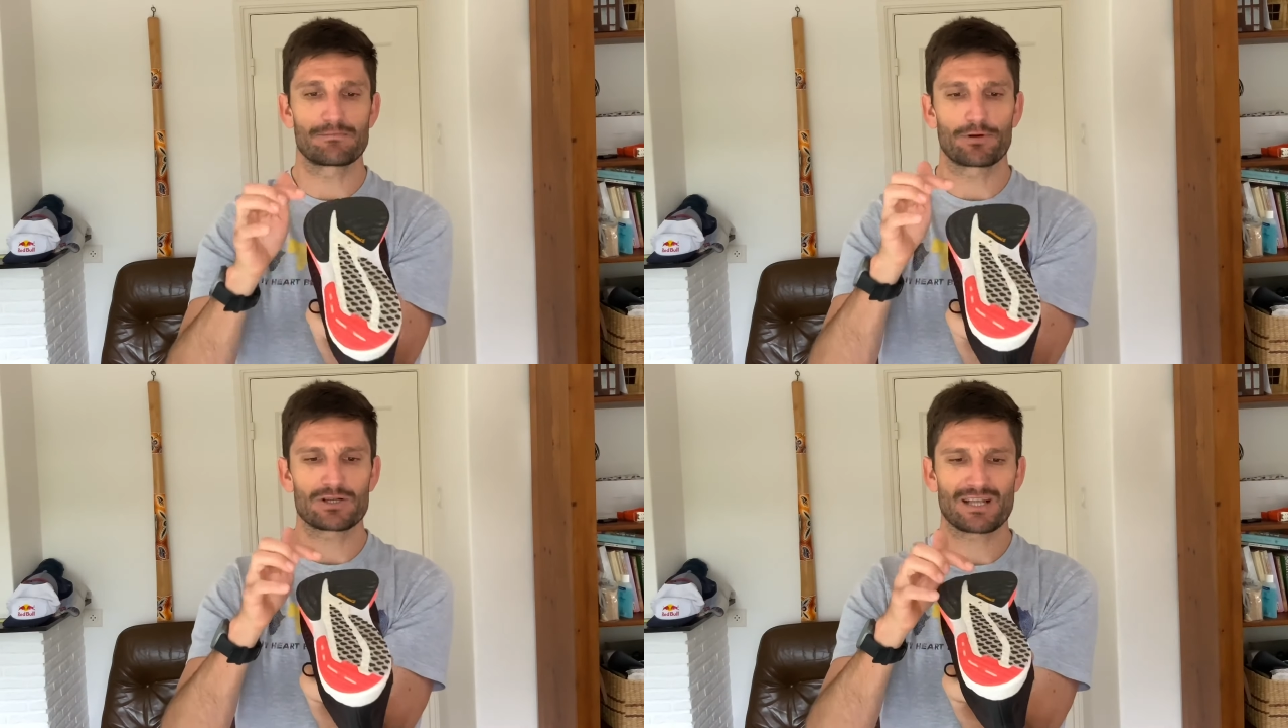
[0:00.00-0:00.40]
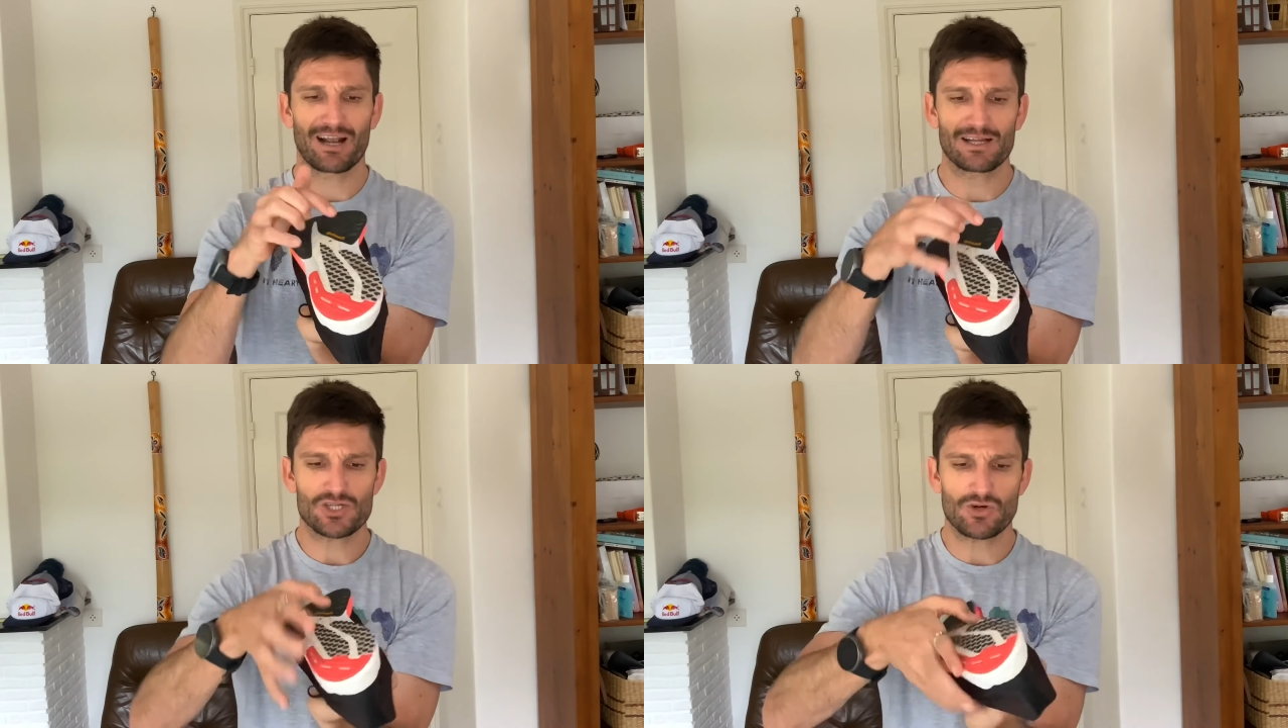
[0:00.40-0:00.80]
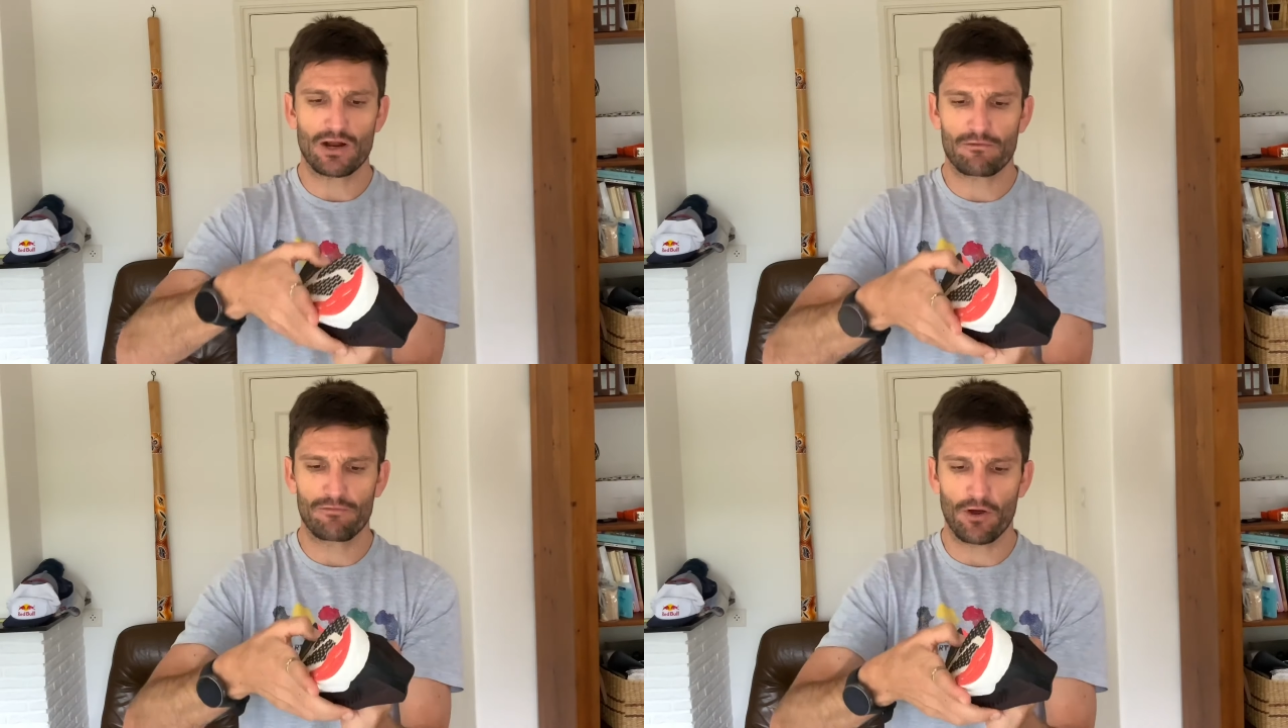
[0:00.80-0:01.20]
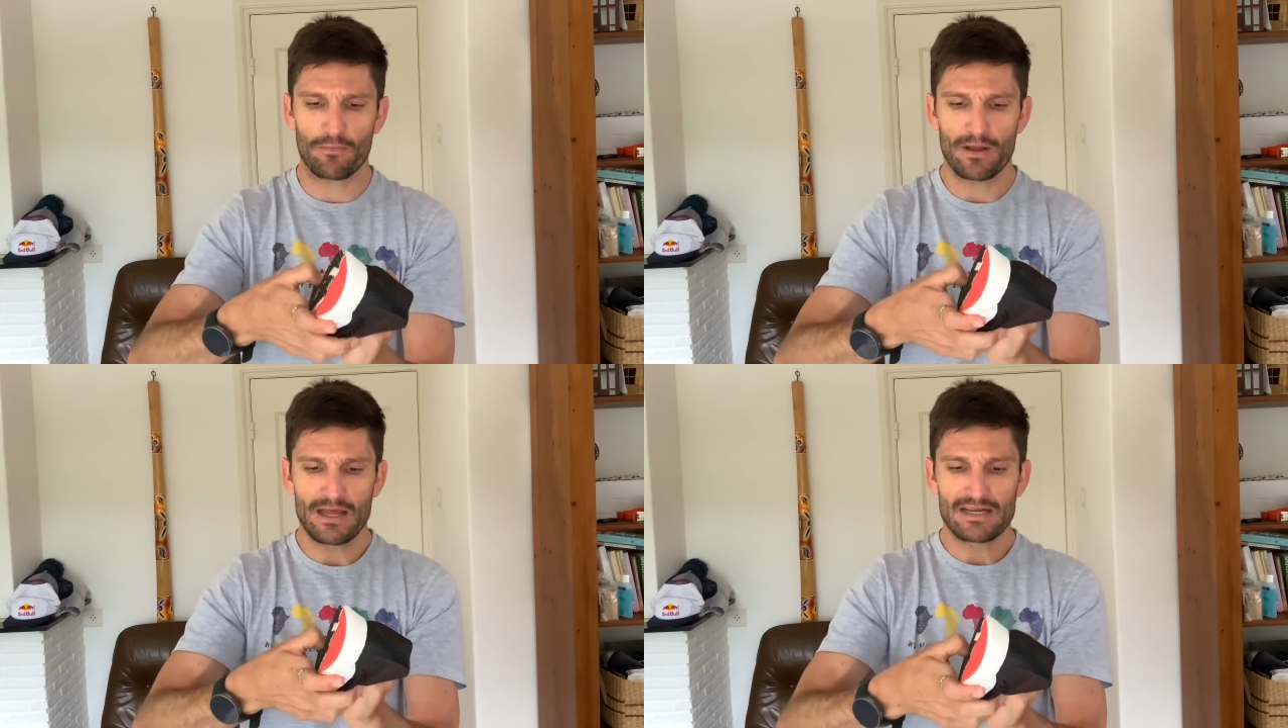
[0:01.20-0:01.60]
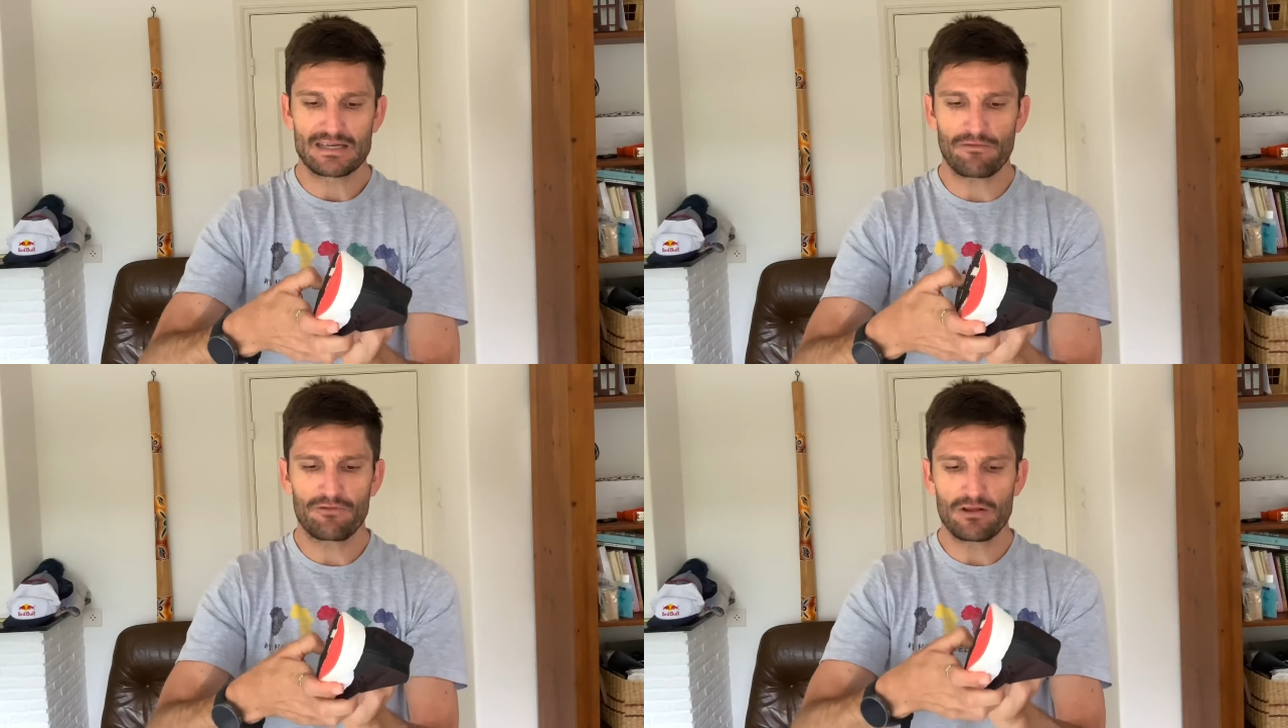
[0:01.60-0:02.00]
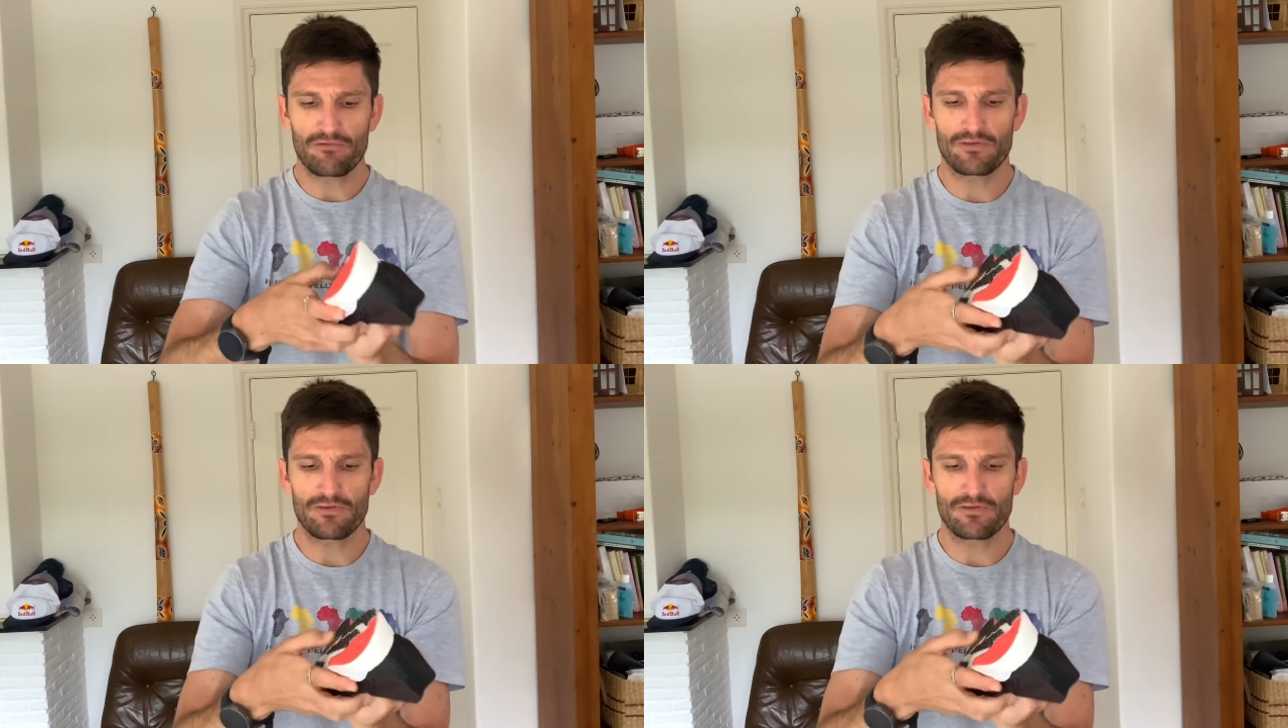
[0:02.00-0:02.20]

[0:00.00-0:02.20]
because the light strike foam definitely